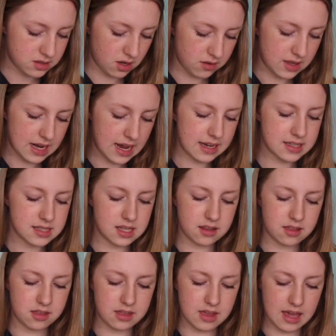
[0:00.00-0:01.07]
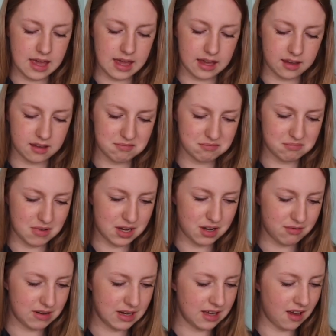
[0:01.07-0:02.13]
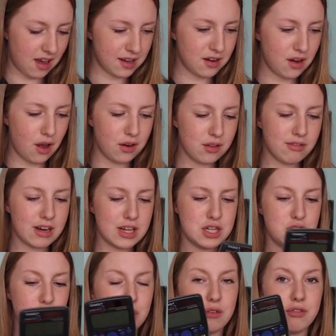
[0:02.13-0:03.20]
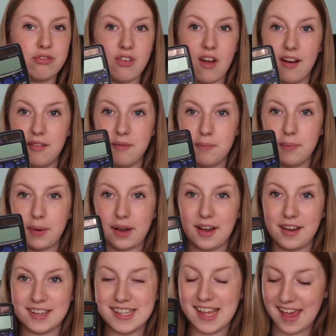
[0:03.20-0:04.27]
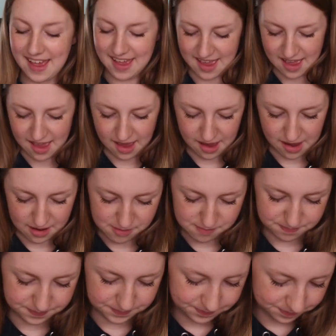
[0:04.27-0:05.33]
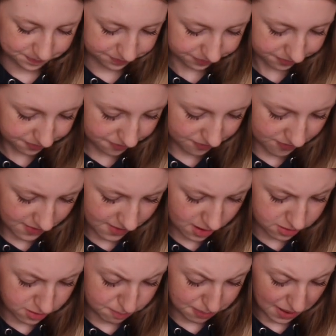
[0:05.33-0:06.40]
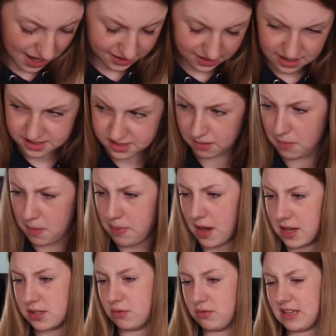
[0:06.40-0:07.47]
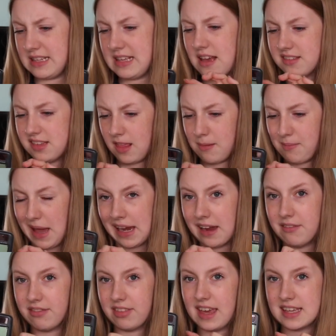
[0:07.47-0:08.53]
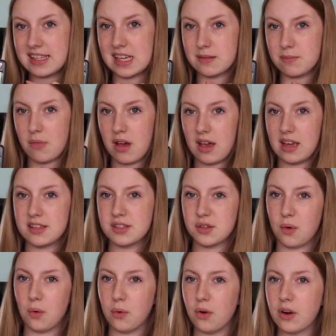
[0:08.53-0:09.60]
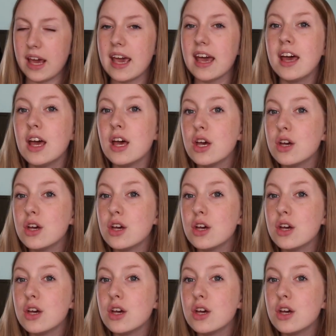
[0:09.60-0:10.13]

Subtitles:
the next thing, I can only really show you the front, because the back has like my personal details, and the back of this has my school on it.